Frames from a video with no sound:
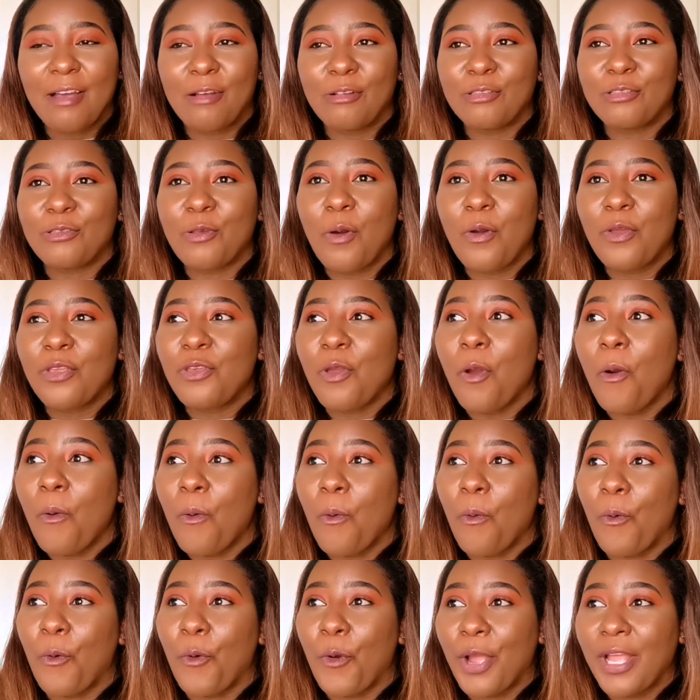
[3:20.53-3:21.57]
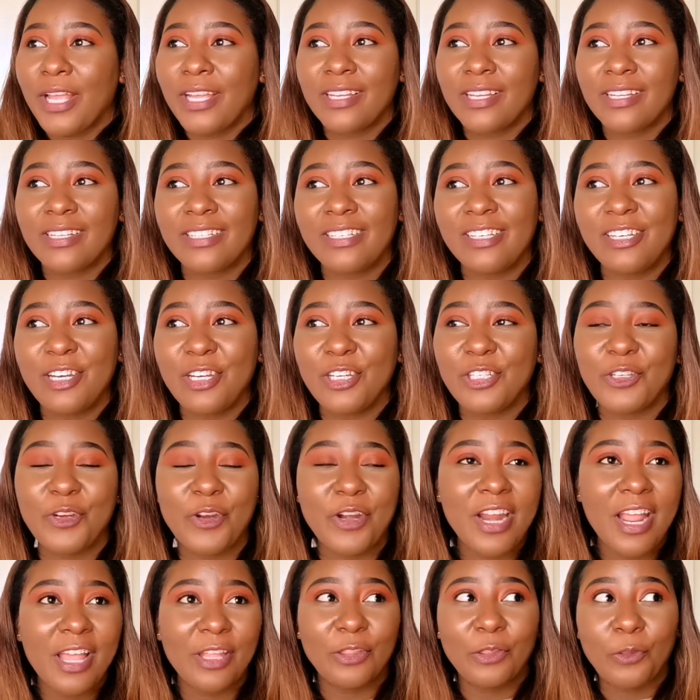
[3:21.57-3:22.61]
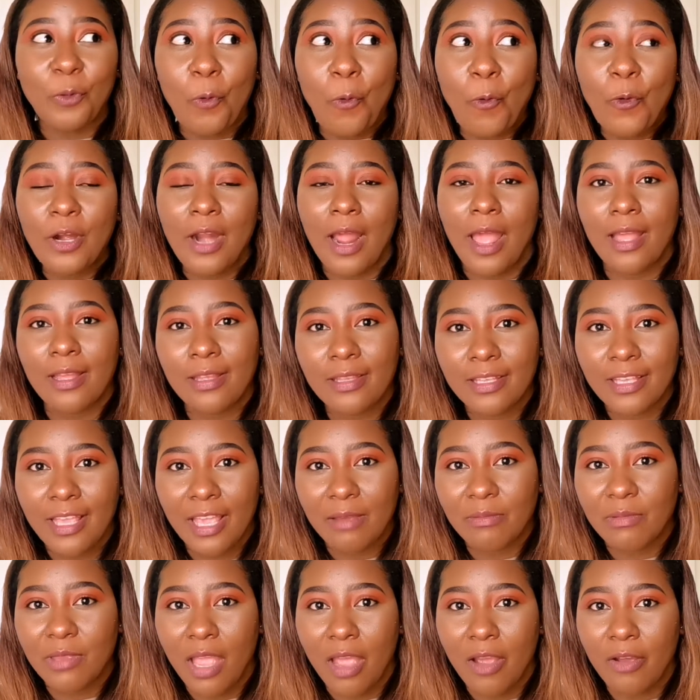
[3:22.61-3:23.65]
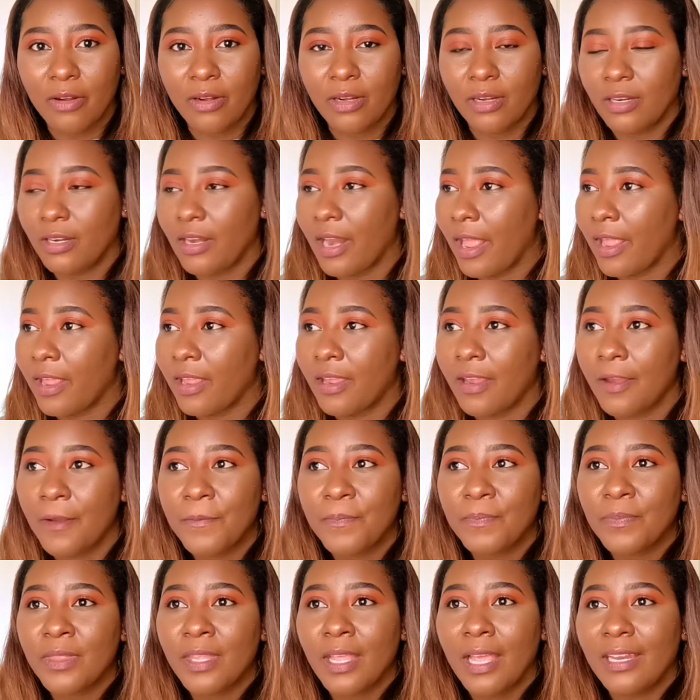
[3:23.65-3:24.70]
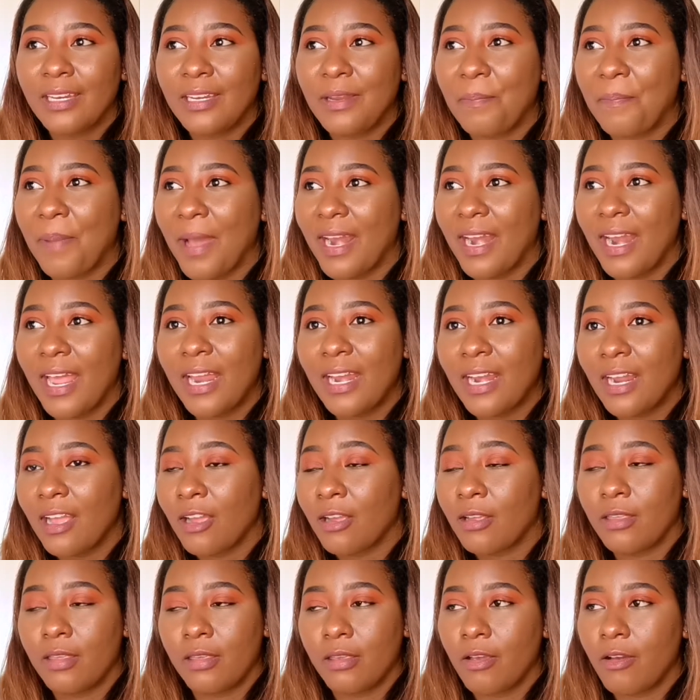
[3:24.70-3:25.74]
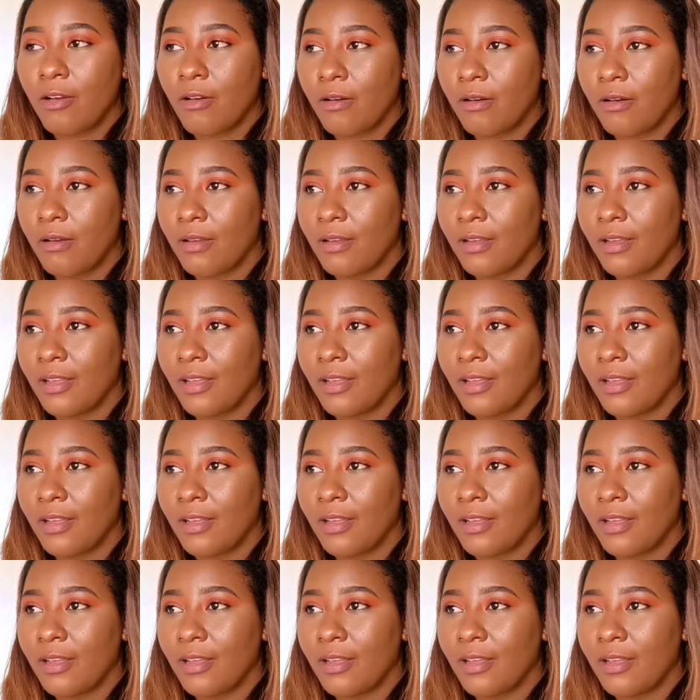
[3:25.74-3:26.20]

So, yo, the Atura, Cape Town, like, the banana, yo,